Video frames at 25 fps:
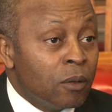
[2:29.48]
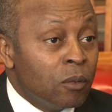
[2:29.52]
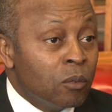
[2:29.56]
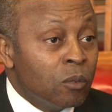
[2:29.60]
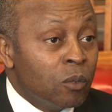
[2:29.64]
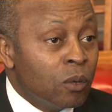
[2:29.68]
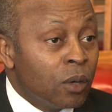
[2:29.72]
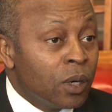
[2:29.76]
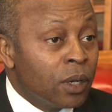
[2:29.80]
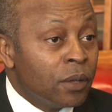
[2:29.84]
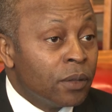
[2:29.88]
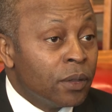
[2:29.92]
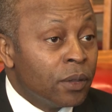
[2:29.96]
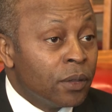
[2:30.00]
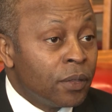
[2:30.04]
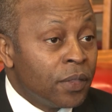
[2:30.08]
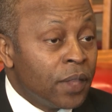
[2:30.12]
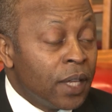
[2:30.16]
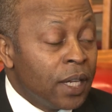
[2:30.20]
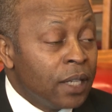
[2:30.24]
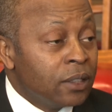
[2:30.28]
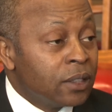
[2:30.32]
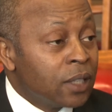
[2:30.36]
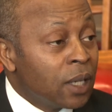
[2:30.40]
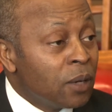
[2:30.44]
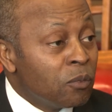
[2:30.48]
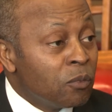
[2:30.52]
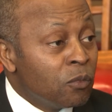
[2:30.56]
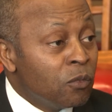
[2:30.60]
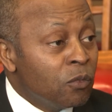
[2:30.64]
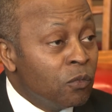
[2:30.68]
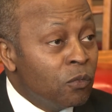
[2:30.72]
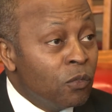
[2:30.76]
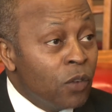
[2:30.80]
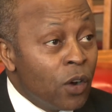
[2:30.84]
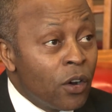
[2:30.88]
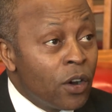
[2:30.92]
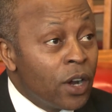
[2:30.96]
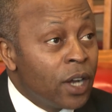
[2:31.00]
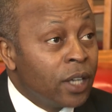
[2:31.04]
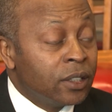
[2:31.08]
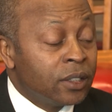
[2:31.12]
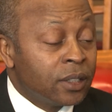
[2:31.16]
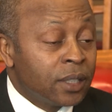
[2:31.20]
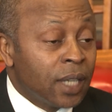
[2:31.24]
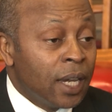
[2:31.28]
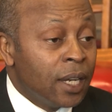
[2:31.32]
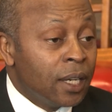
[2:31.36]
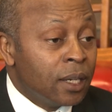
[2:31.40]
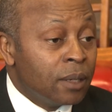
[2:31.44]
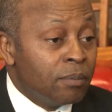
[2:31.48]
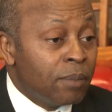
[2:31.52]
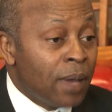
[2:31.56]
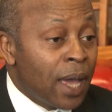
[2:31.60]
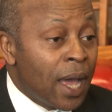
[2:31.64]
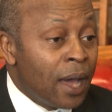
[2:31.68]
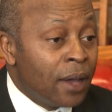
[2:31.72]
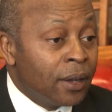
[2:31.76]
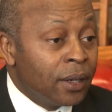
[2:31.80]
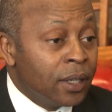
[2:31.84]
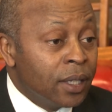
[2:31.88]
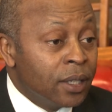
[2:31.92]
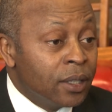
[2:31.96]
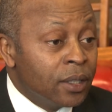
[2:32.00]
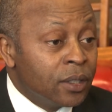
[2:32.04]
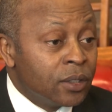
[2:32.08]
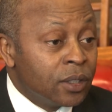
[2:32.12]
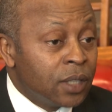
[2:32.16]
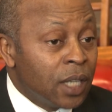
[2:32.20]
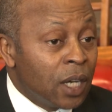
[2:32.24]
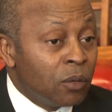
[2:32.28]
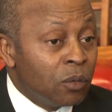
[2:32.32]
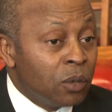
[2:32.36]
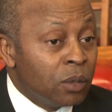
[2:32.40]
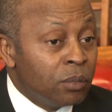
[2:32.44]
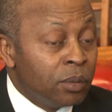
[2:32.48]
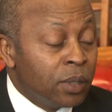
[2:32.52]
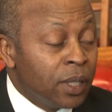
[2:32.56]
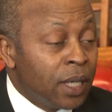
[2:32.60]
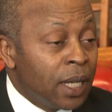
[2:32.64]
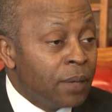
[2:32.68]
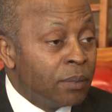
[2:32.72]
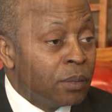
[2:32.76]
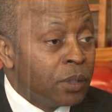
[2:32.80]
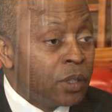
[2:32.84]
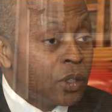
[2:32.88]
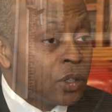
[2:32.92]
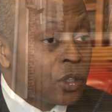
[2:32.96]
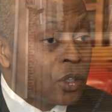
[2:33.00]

One of the things I'm very excited about is that we've been able to